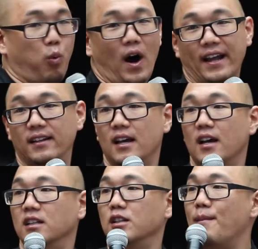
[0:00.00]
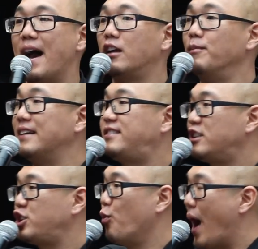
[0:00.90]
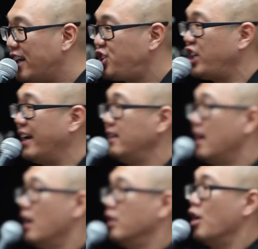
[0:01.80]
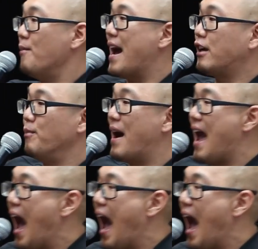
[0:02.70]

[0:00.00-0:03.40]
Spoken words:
what, no matter my situation, no matter my